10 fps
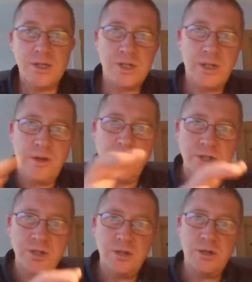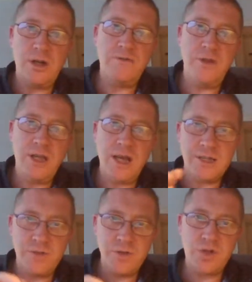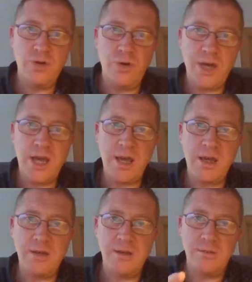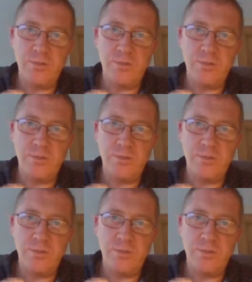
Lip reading: There's a lovely little vignette of a story here